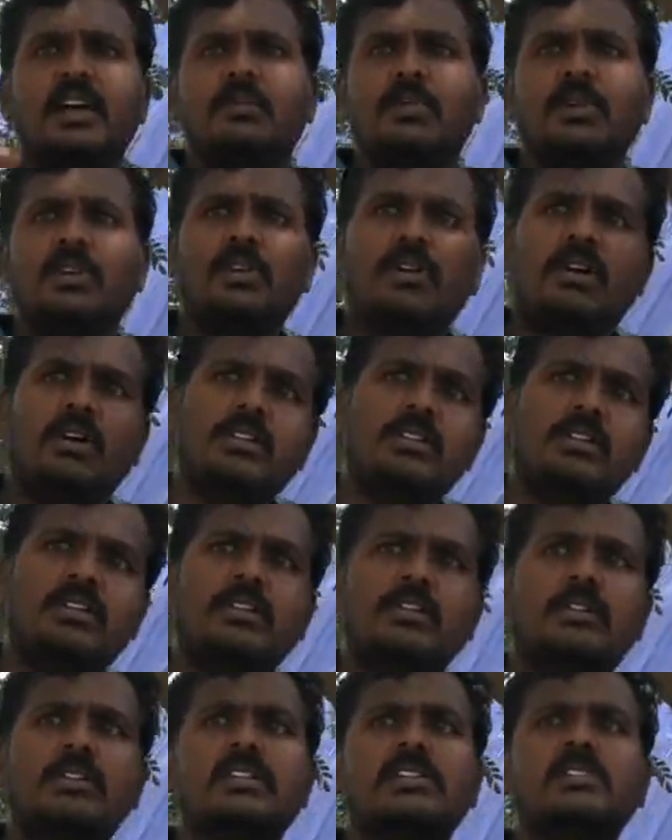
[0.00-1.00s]
but all the
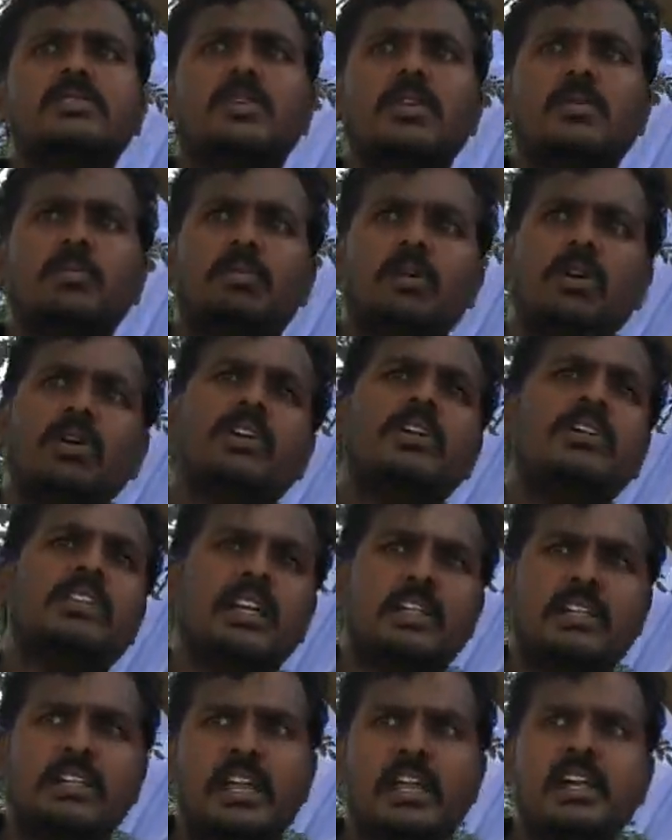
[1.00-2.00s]
daughters were beyond
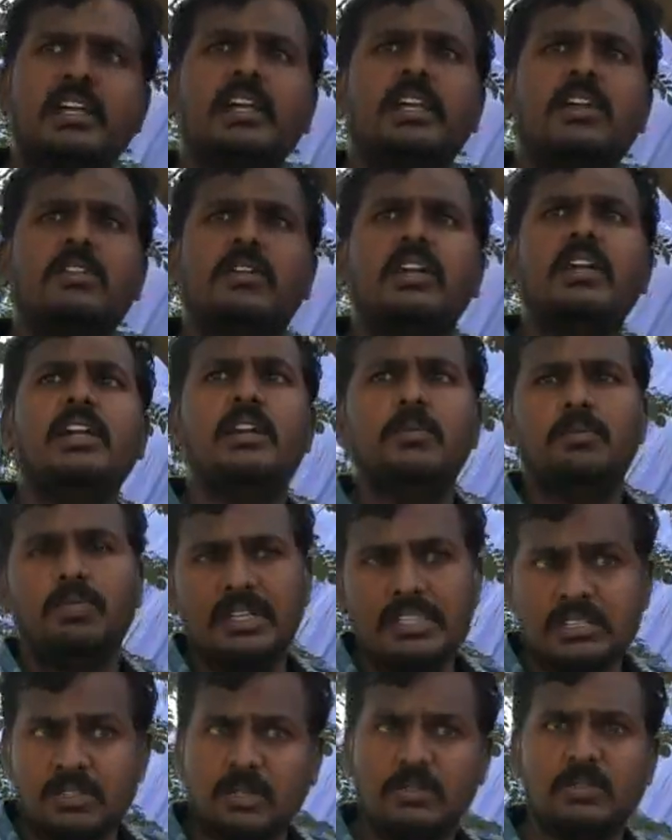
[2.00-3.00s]
that, 18-20
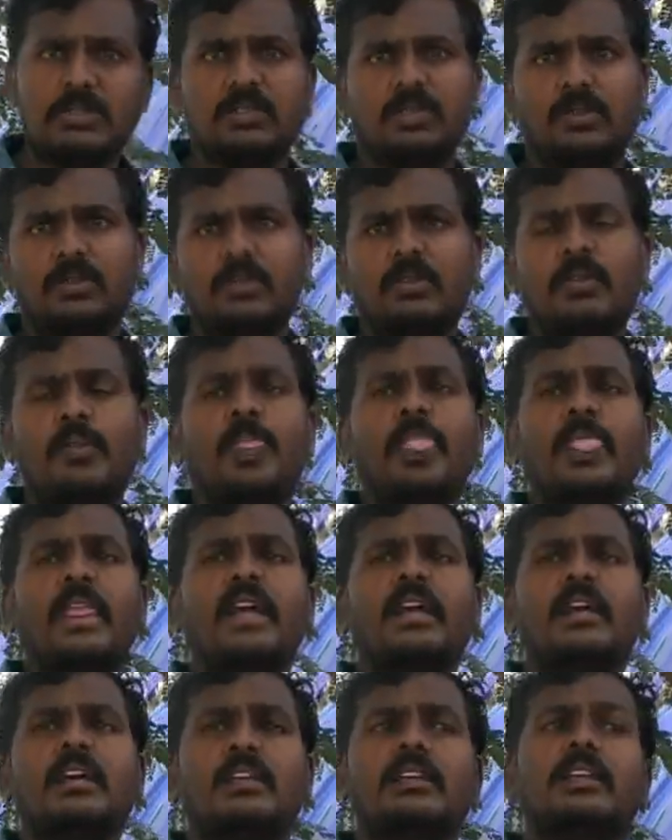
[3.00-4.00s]
plus also,
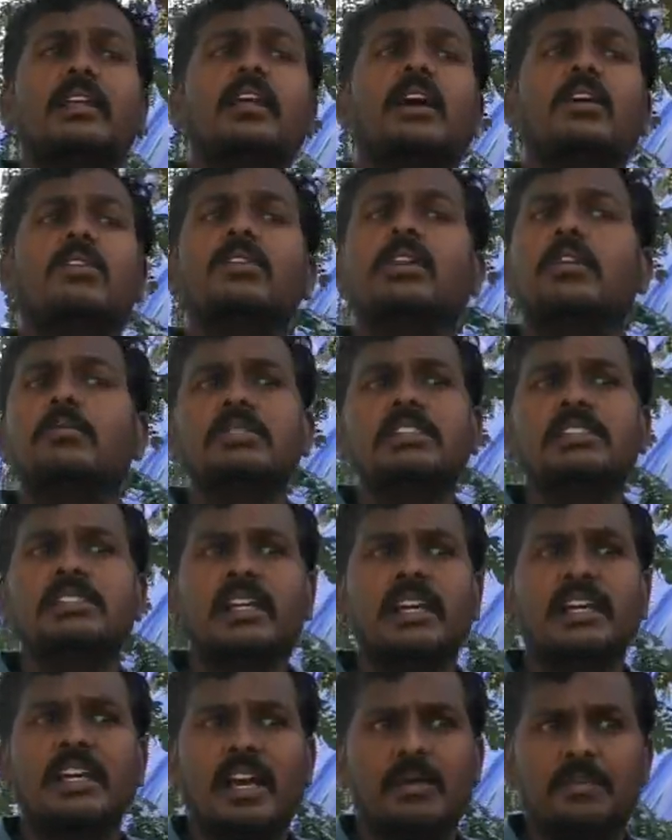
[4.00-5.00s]
then how come this
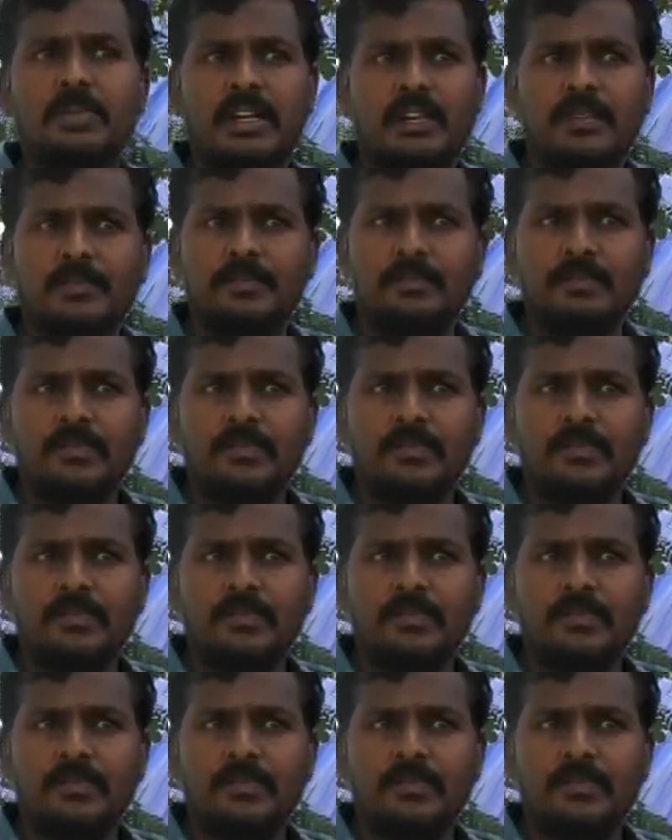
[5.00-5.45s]
can happen?